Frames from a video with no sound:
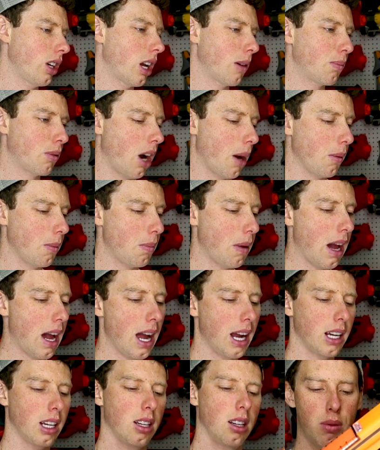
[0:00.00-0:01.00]
you gotta prime it
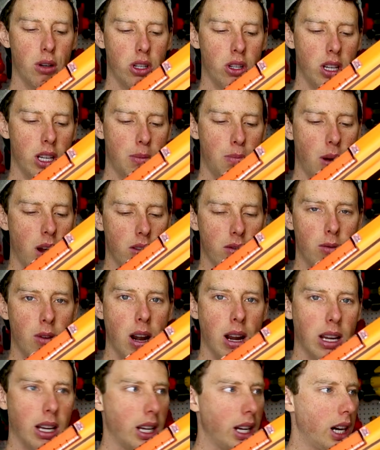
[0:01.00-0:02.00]
back, push this button
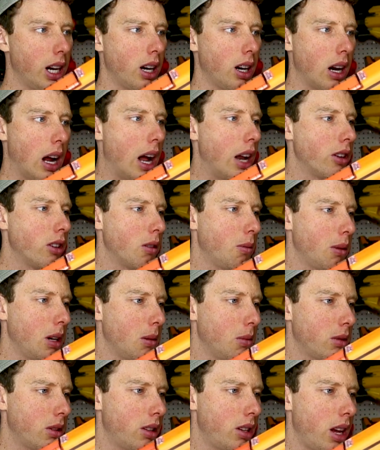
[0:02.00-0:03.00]
right here, and you'll be
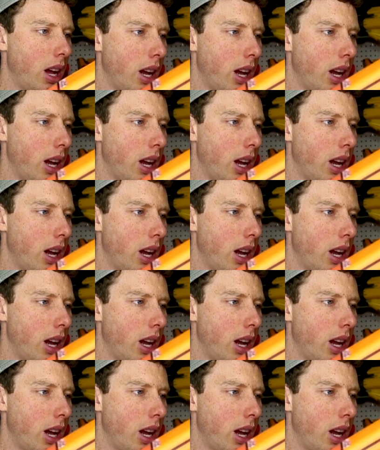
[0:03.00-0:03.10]
able to